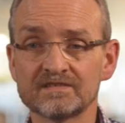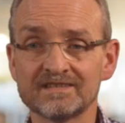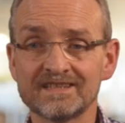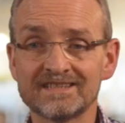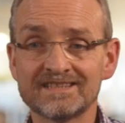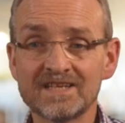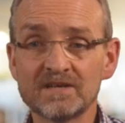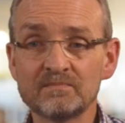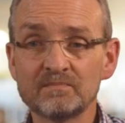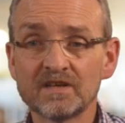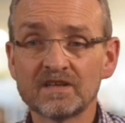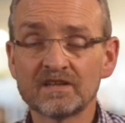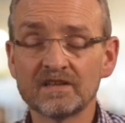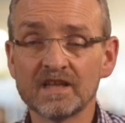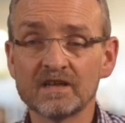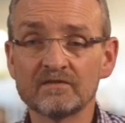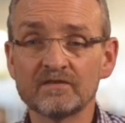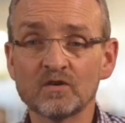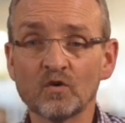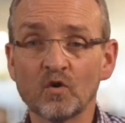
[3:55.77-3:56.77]
They
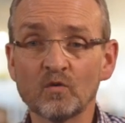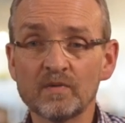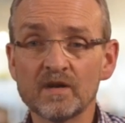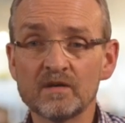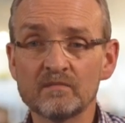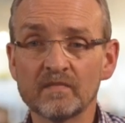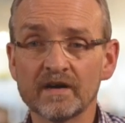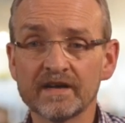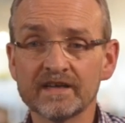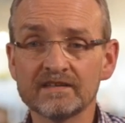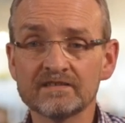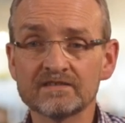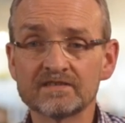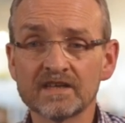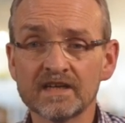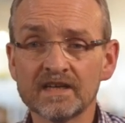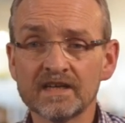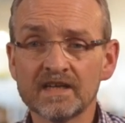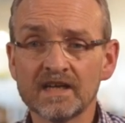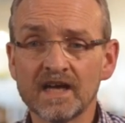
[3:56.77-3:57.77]
typically have an open mind
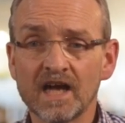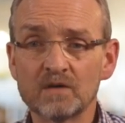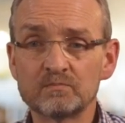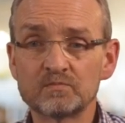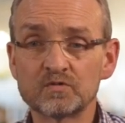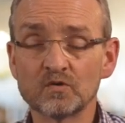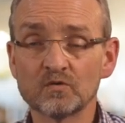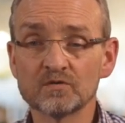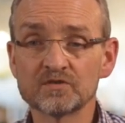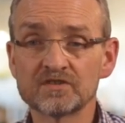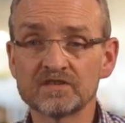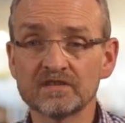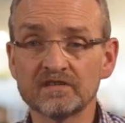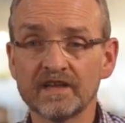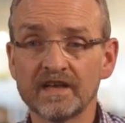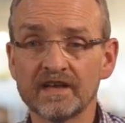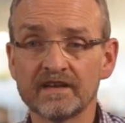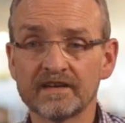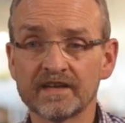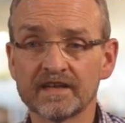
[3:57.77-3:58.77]
approach to
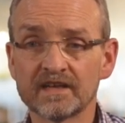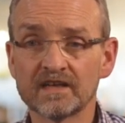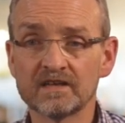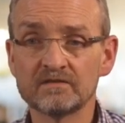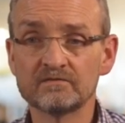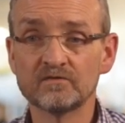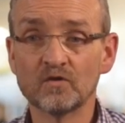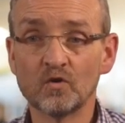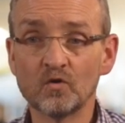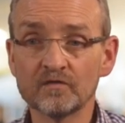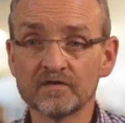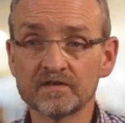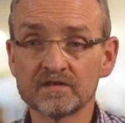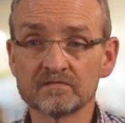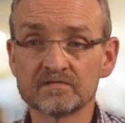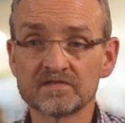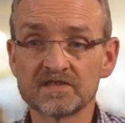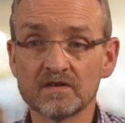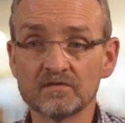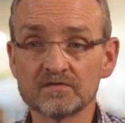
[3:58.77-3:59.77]
learning, involving
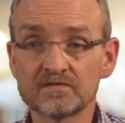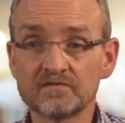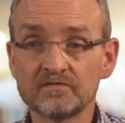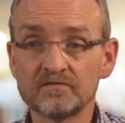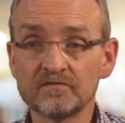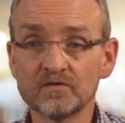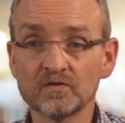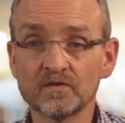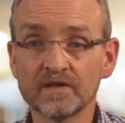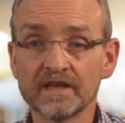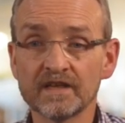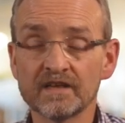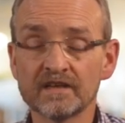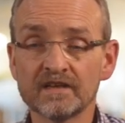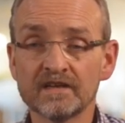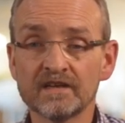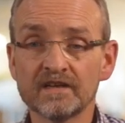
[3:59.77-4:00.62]
themselves fully,